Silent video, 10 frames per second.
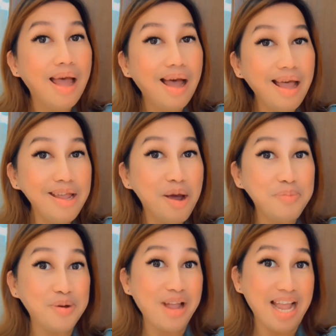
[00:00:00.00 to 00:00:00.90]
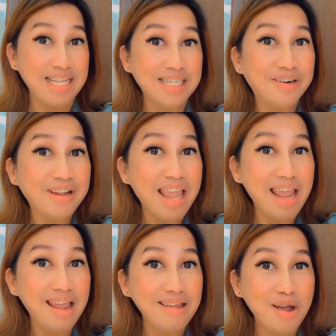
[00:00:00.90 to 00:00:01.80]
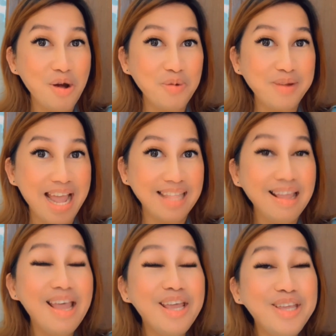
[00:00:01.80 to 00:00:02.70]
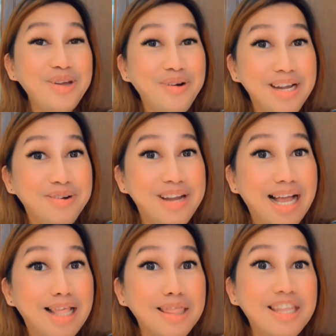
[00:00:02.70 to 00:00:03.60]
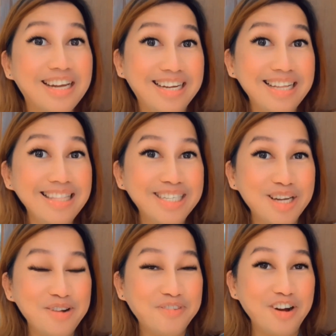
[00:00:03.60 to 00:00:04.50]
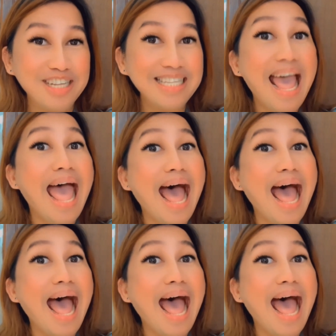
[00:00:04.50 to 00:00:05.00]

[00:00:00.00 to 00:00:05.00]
I hope you guys are okay. I hope that you're in good health, good condition, of course,